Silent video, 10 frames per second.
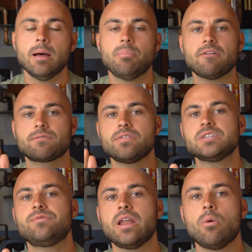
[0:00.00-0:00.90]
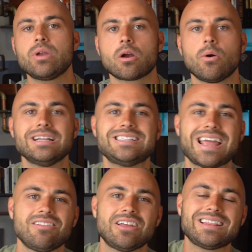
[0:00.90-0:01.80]
But for this video, we are going to
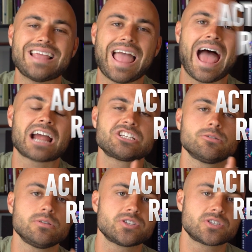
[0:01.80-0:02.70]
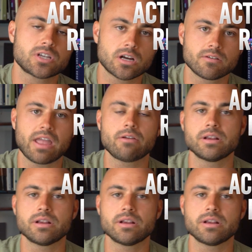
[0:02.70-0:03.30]
take a look at the actual survey